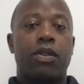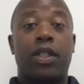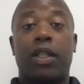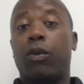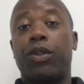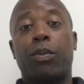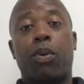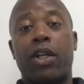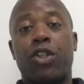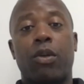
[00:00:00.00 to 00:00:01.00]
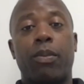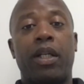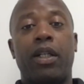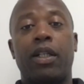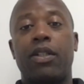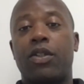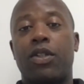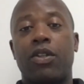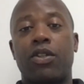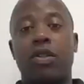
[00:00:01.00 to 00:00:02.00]
dealing with the pressure and making good
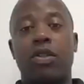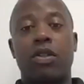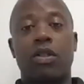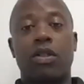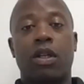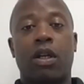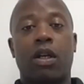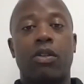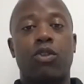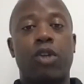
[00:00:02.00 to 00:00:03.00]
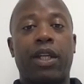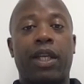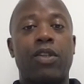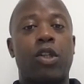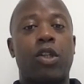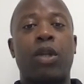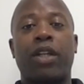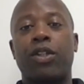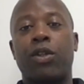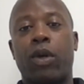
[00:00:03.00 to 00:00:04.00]
decisions, trying to execute
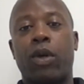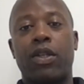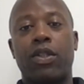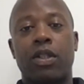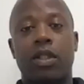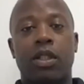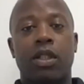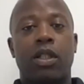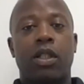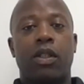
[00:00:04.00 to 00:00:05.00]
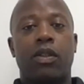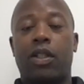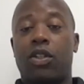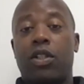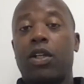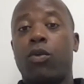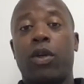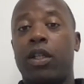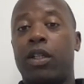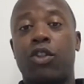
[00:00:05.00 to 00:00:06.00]
under duress. They just did a
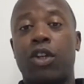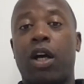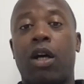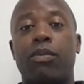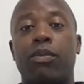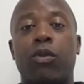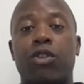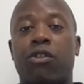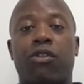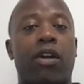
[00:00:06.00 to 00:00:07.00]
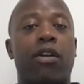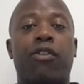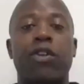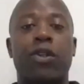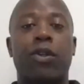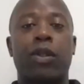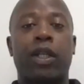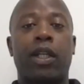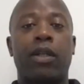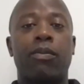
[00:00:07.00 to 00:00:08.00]
really good job. It was a very physical
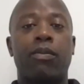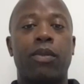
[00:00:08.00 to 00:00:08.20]
game.